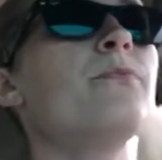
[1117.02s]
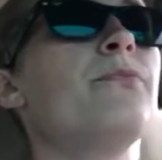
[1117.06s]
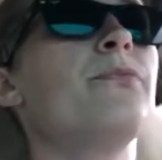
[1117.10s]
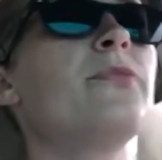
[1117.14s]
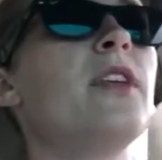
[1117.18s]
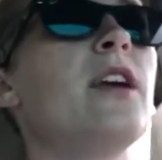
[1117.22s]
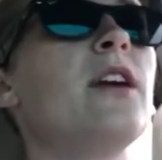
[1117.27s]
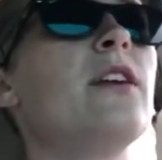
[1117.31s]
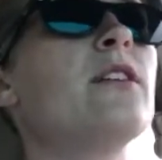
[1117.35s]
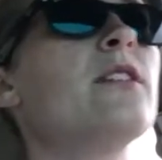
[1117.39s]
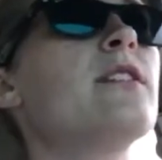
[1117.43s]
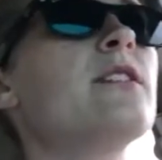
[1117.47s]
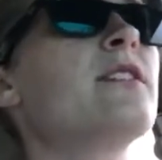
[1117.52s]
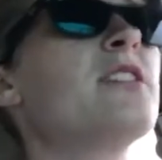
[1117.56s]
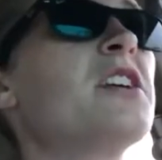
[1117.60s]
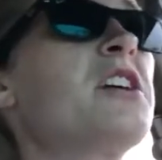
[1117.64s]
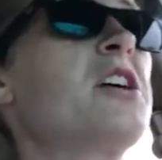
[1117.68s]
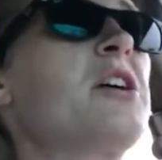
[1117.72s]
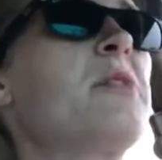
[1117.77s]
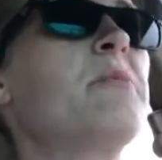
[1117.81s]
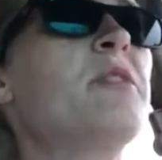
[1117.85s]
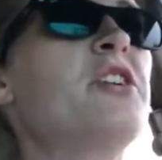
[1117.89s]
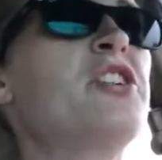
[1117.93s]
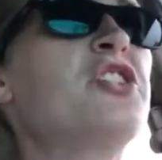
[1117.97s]
There is
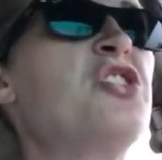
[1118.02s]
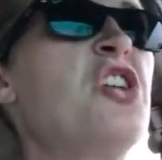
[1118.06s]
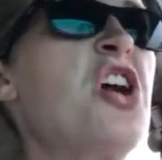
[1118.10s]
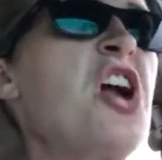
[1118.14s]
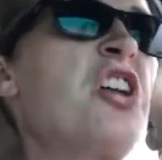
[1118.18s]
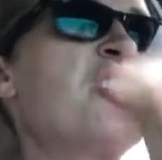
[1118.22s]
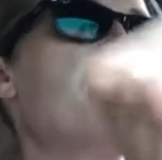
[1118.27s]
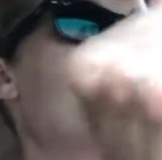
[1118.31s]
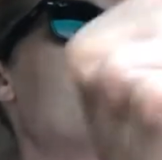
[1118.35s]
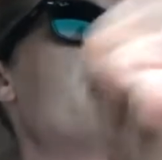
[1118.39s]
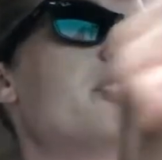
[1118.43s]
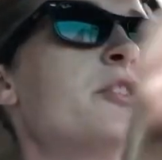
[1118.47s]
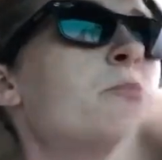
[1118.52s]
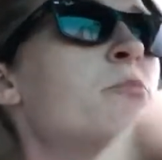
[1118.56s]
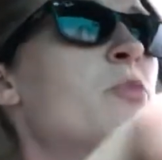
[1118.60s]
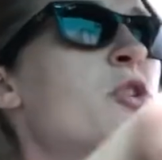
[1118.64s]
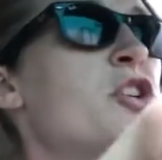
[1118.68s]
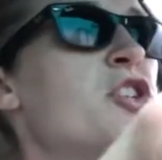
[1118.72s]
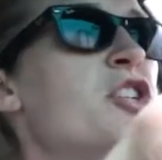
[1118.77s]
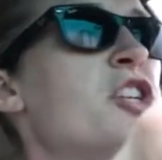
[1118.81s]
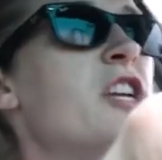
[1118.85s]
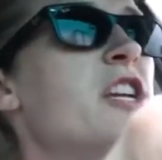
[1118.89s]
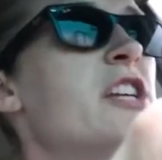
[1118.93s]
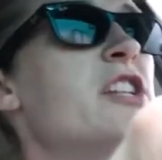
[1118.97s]
a truck just
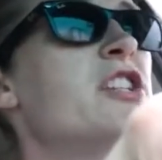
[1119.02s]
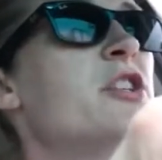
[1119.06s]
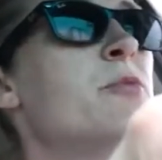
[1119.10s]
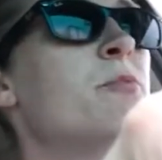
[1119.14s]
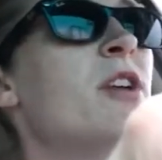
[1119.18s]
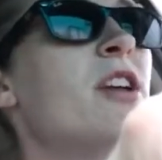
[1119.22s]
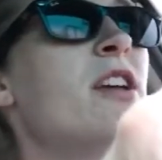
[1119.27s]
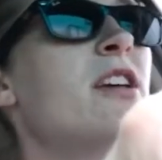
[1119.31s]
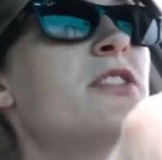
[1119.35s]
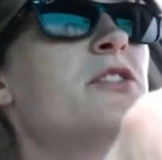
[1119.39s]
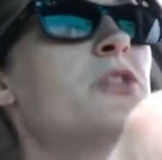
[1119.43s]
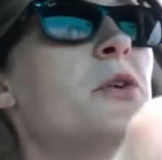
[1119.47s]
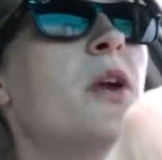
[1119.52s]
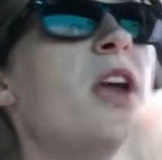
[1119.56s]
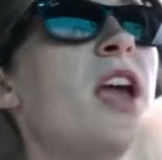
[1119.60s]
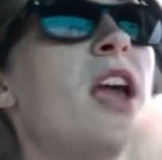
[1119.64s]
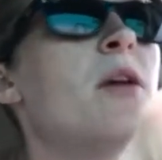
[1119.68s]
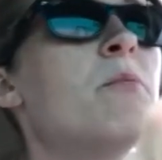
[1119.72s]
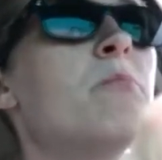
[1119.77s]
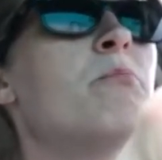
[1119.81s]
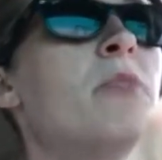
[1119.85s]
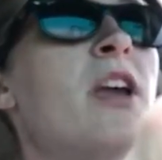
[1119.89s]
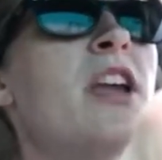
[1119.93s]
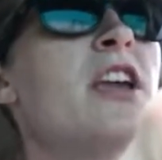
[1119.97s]
merging into me. That's okay.
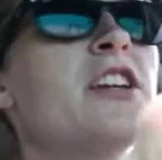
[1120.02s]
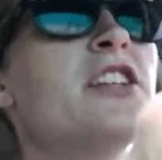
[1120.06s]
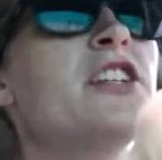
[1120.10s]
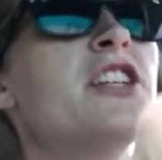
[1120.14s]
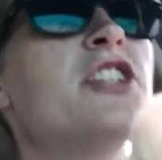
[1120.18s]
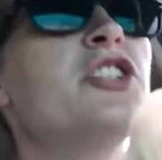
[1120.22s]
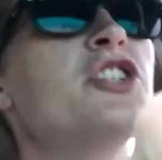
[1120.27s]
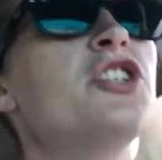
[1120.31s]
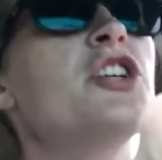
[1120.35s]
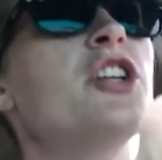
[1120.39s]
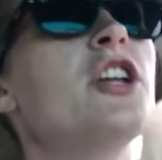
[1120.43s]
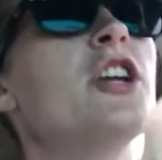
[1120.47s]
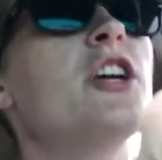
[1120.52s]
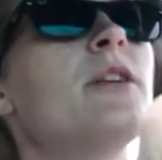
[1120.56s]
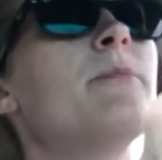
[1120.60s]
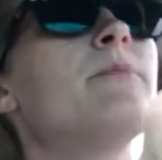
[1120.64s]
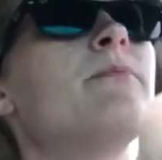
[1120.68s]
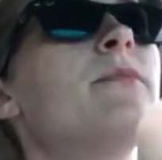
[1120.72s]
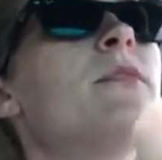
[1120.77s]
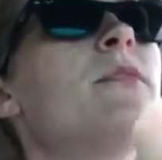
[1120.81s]
I'm paying attention here.